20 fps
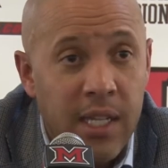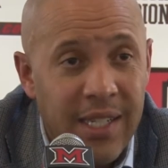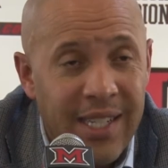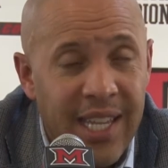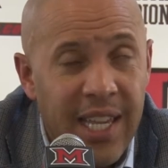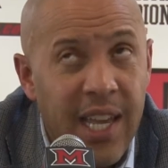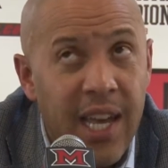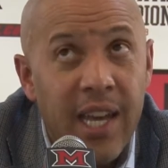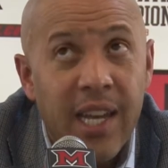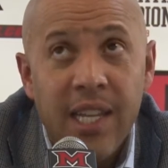
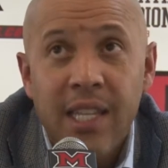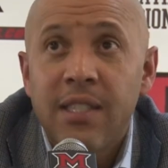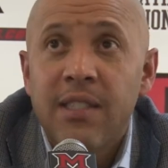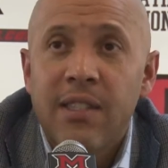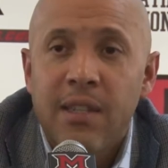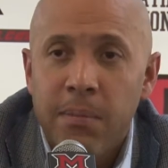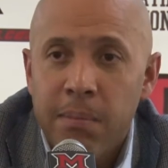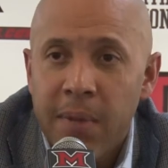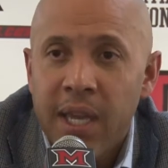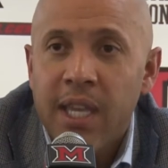Dion
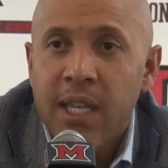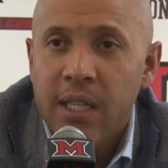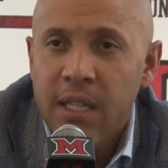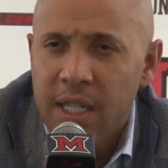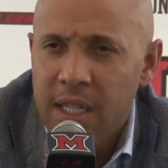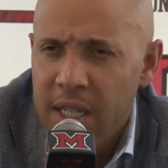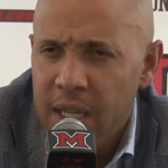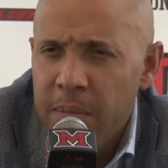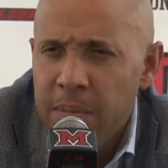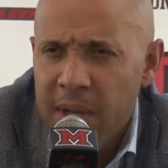ends up making
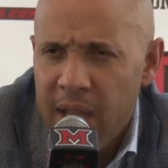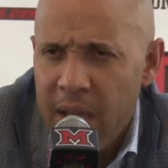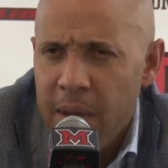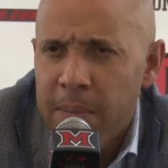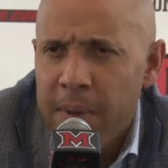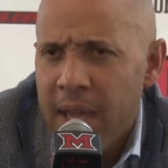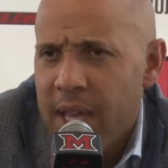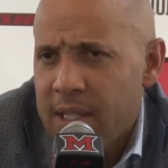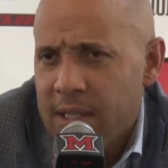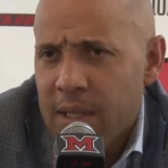the dump
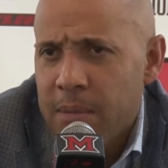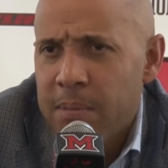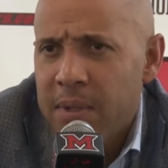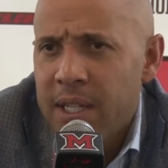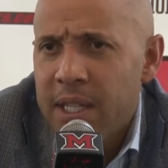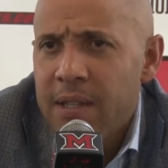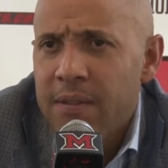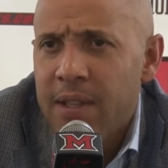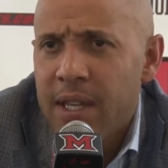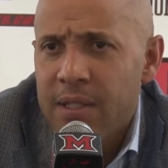down pass. I
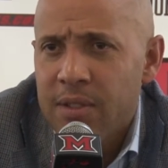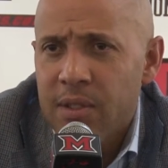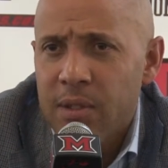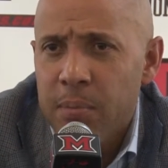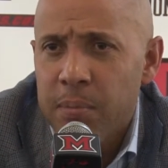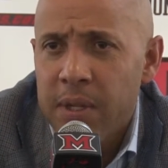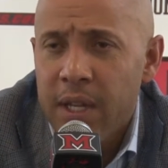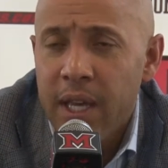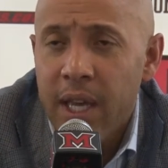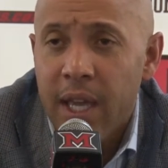believe that's
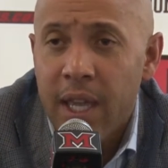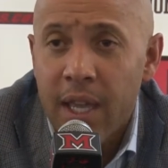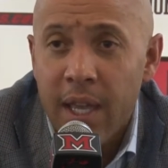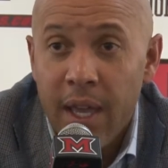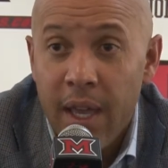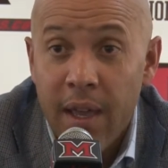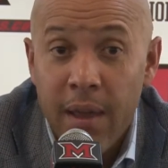the play.